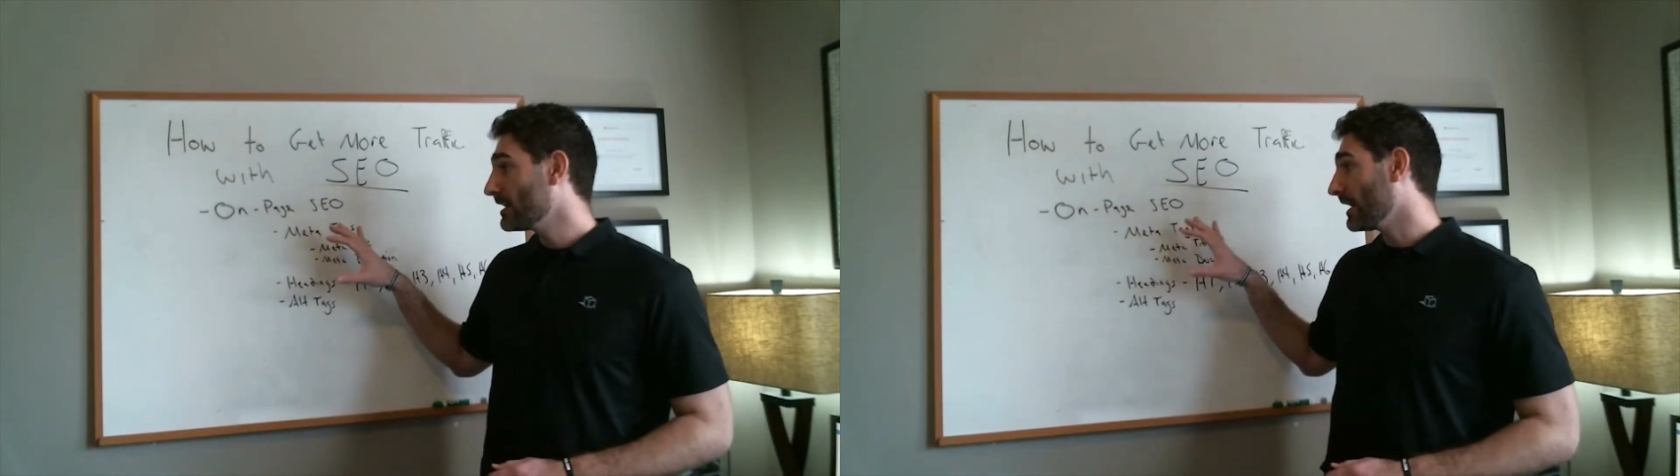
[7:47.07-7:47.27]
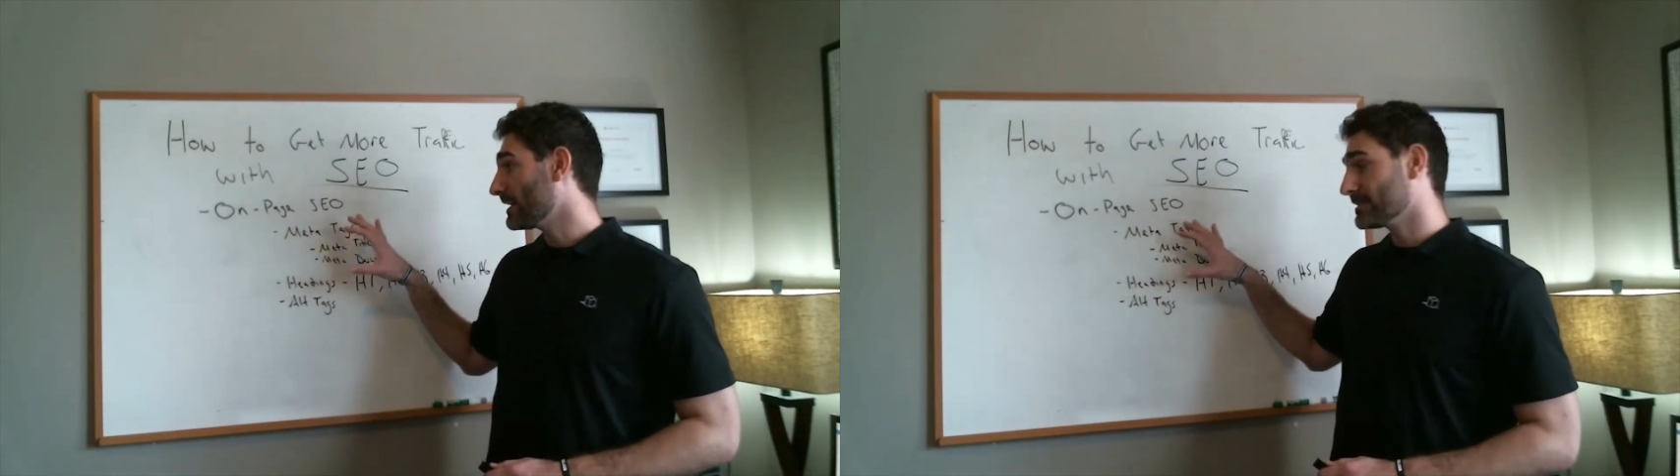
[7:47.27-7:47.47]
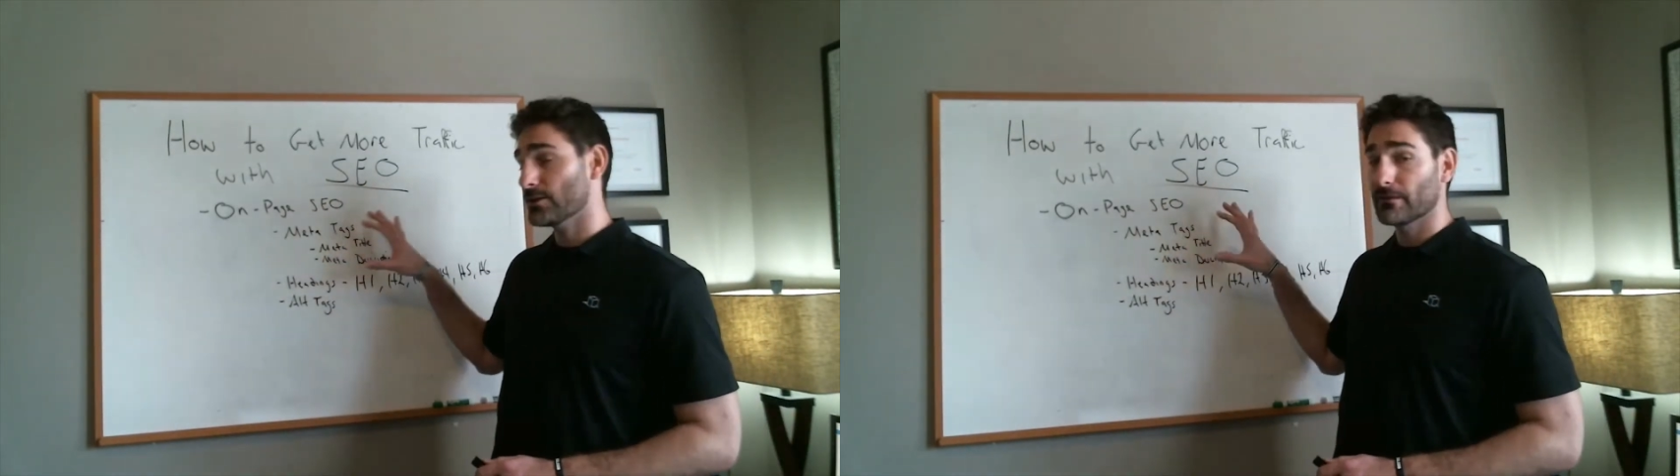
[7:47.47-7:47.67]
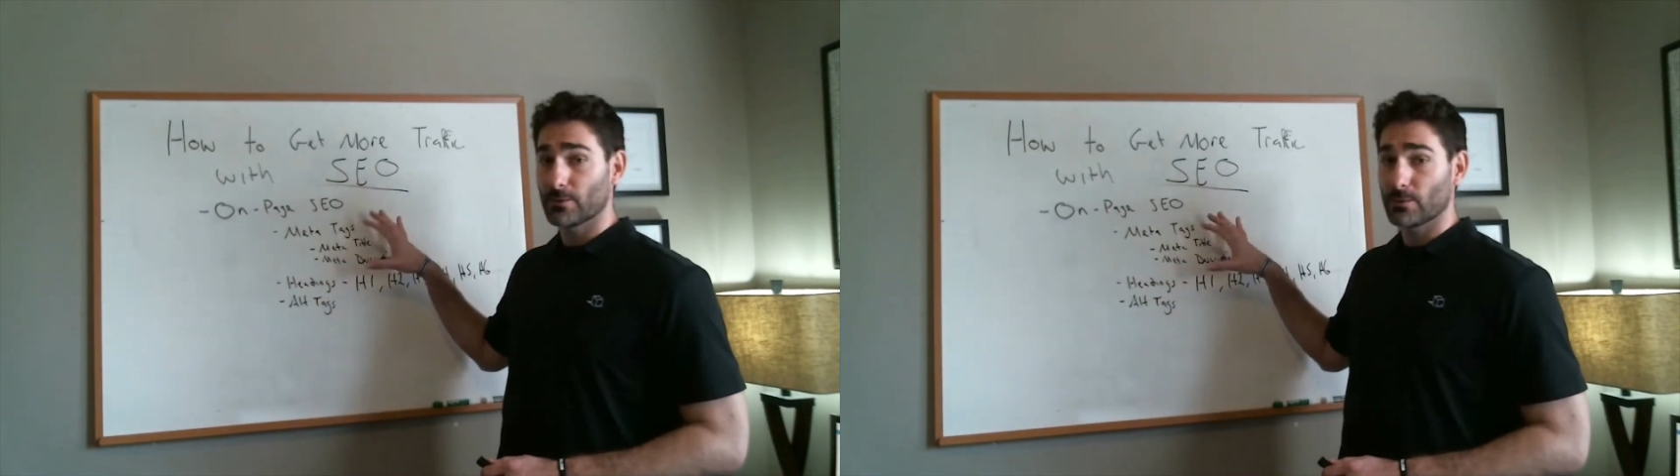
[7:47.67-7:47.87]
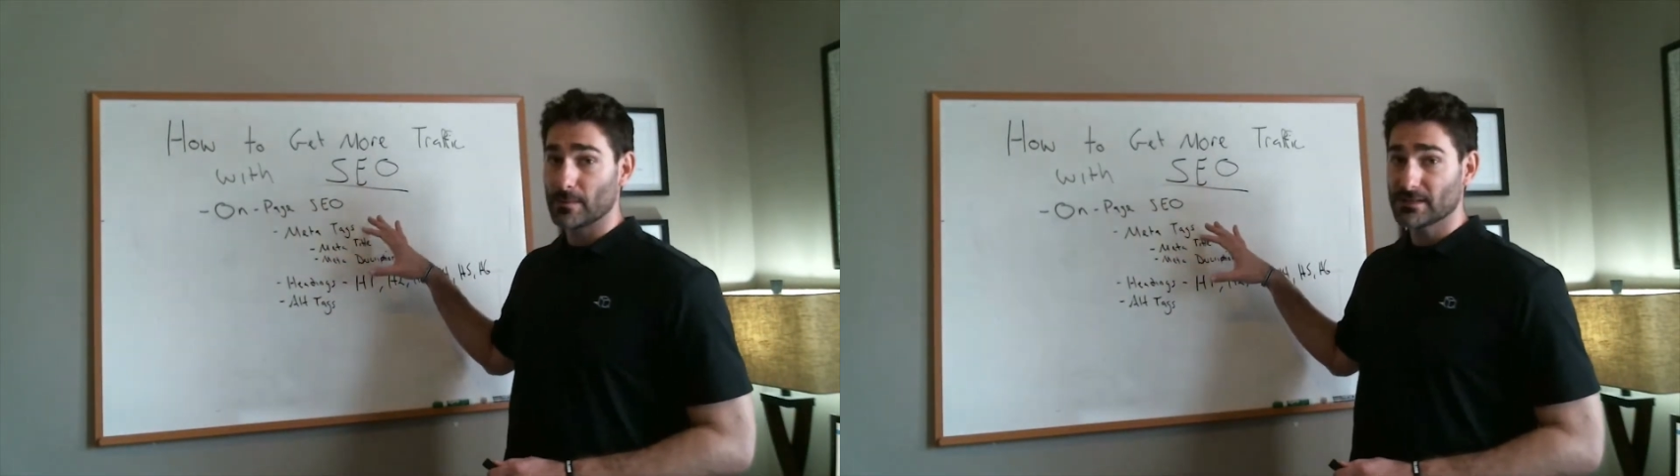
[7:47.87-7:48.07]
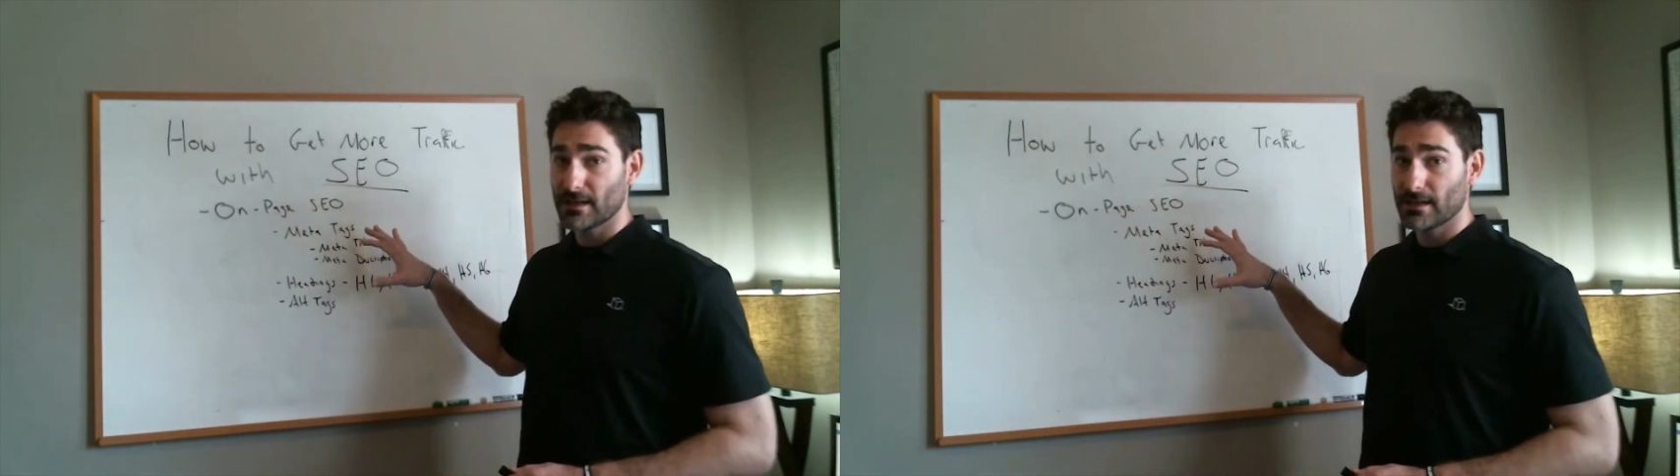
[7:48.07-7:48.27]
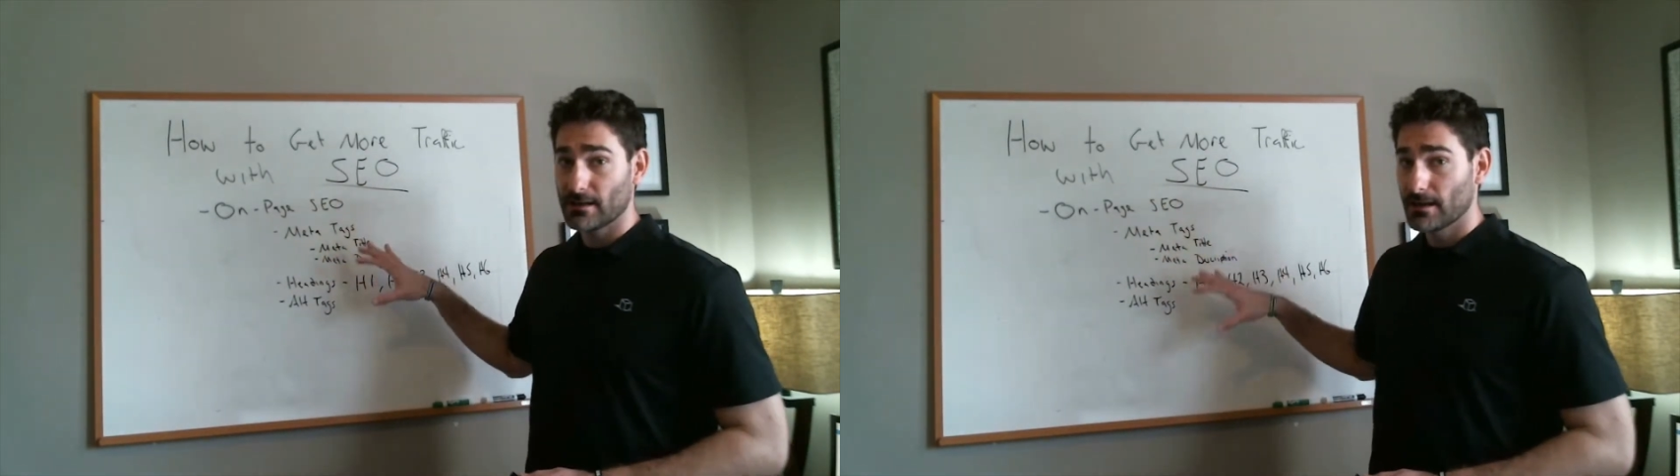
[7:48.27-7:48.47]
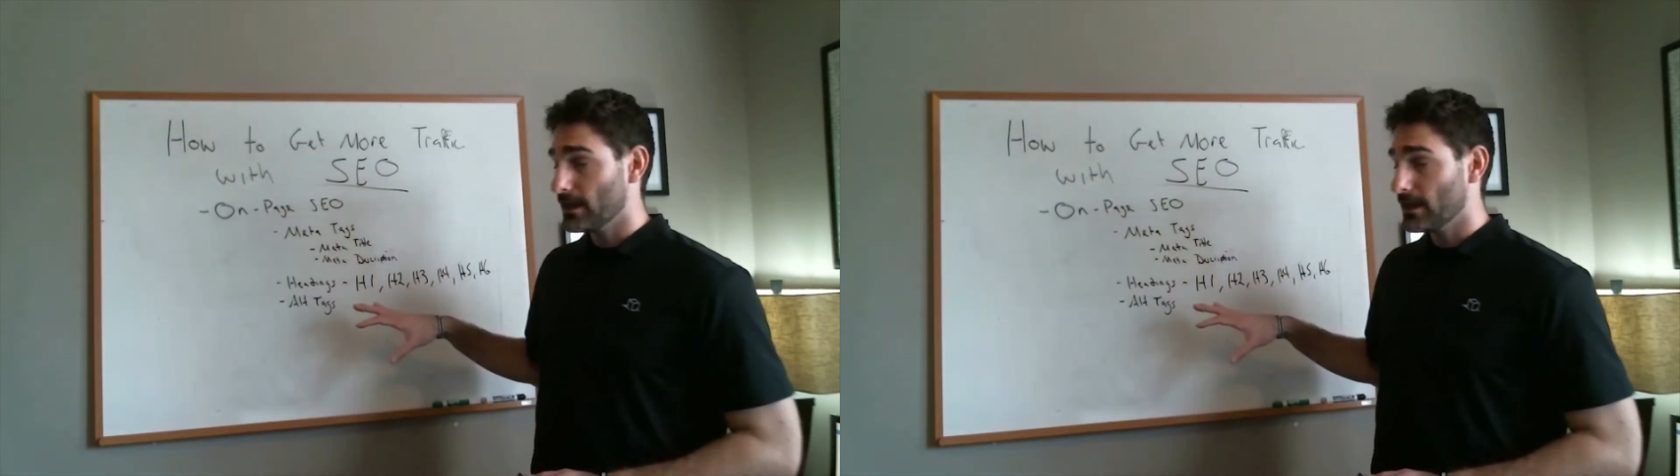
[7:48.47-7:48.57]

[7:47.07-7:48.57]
SEO of your website,